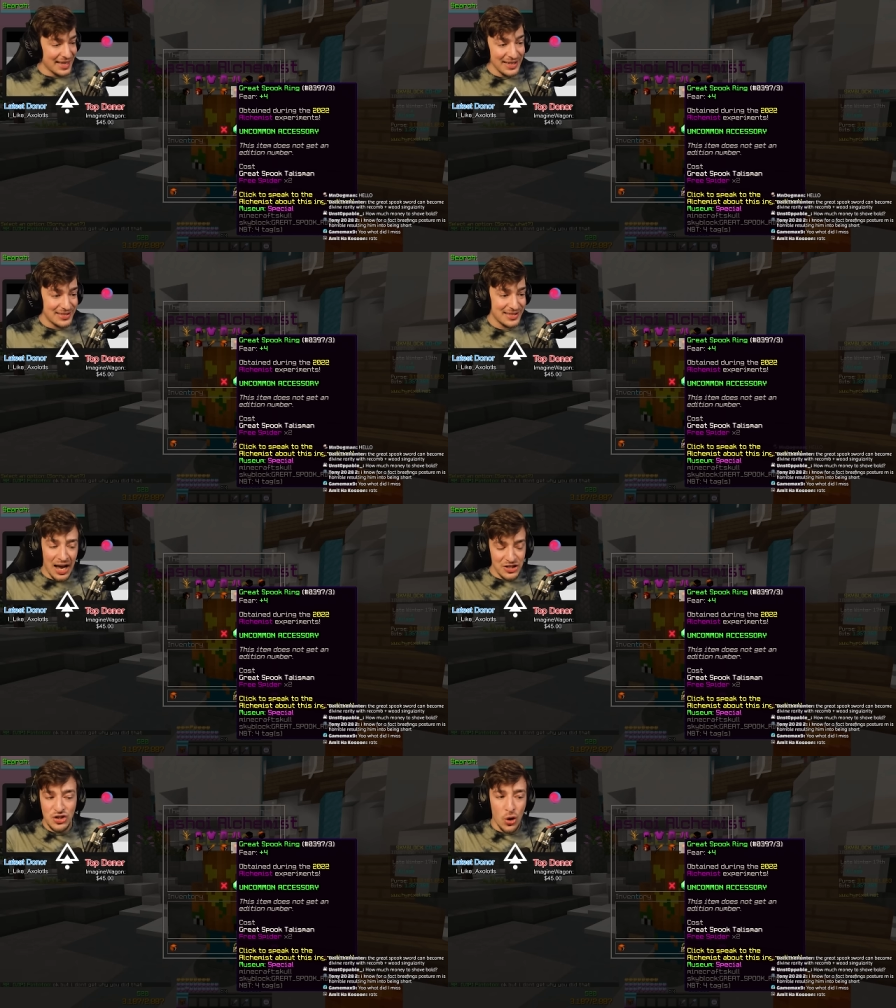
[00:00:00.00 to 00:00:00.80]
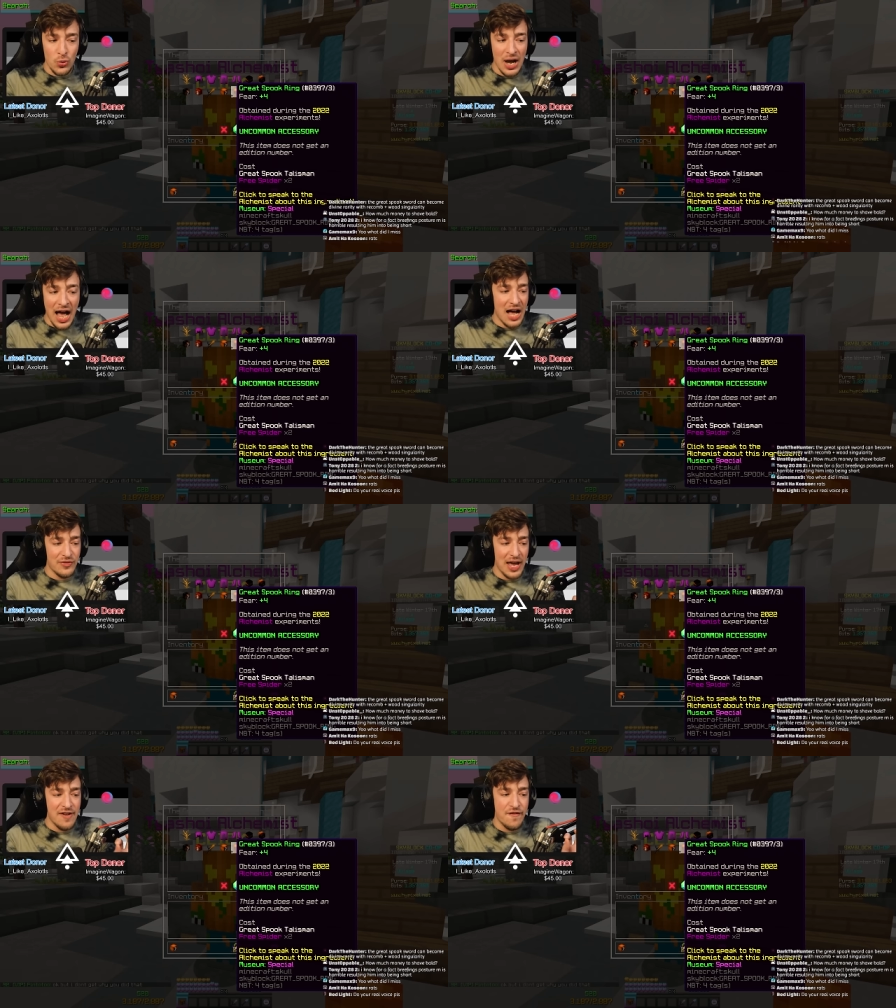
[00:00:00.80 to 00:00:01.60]
This, I don't
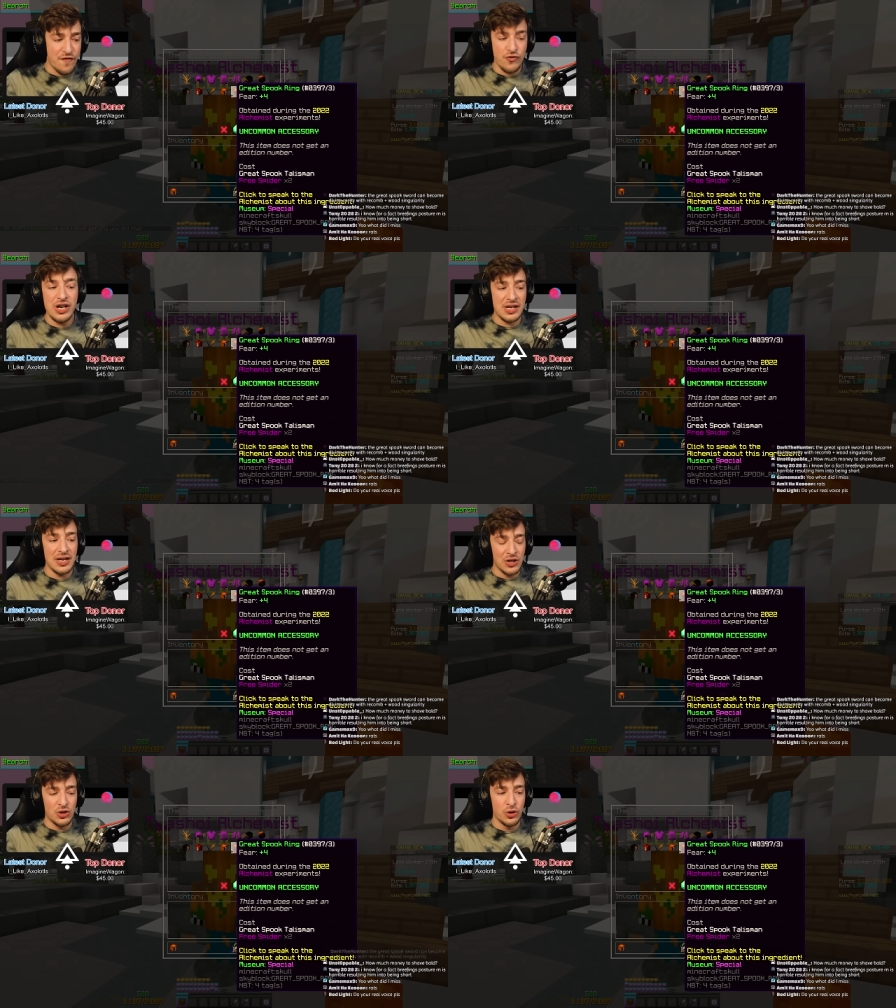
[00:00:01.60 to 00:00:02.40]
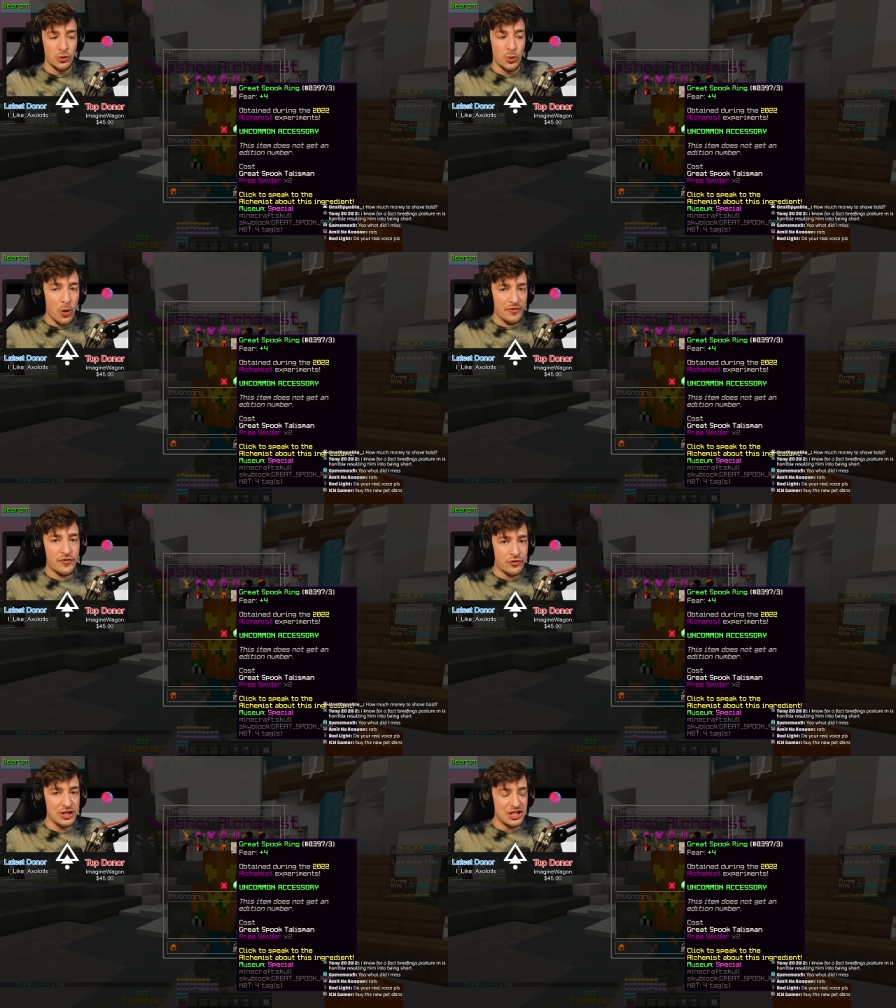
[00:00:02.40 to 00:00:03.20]
have a freaking clue what
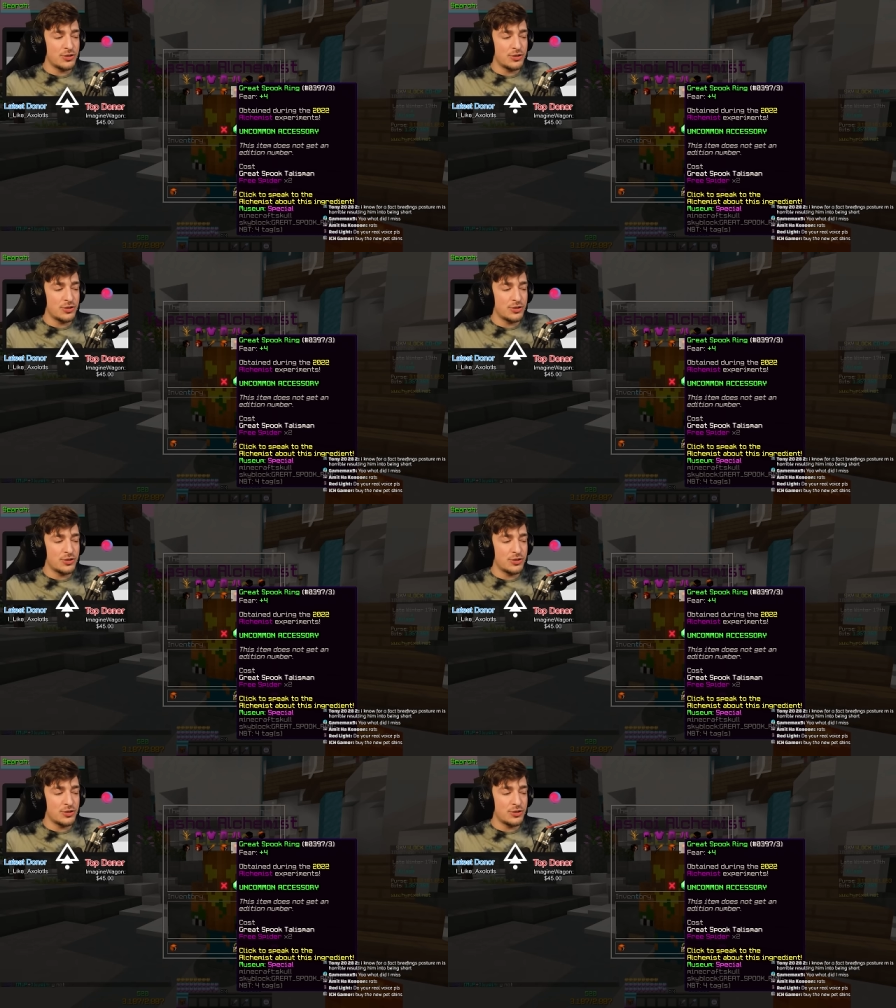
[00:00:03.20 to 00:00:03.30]
free